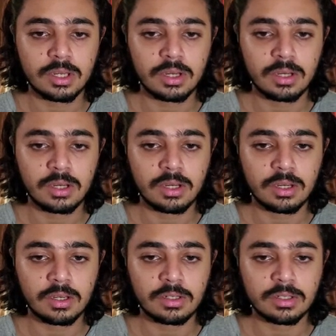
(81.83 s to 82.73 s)

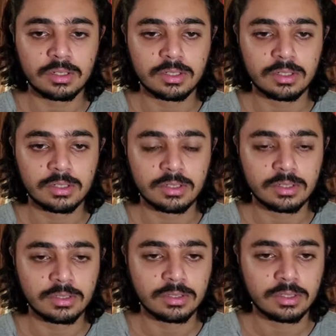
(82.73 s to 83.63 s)

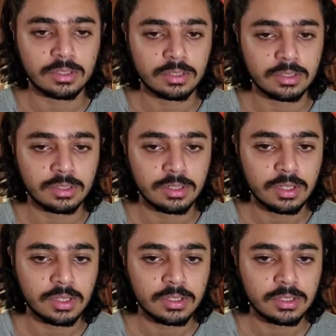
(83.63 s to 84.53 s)
and
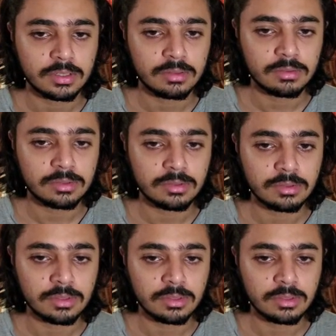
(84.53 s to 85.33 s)
it looks good.